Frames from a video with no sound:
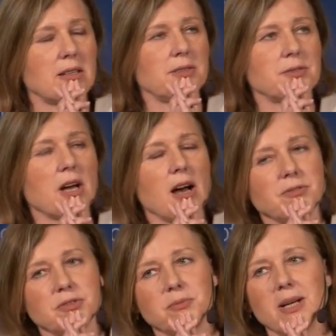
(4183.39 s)
lived
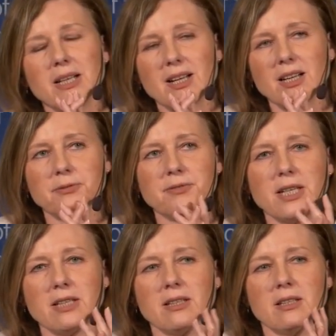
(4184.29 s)
half of my life
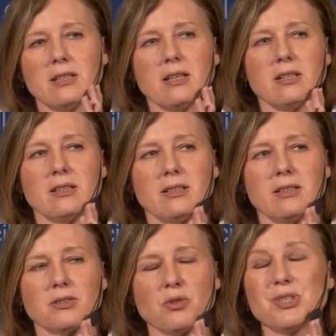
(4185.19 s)
in
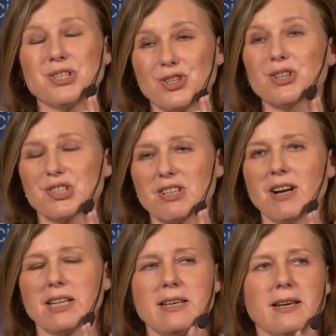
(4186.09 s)
communist
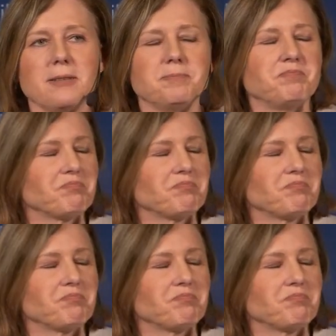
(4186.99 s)
Czechoslovakia.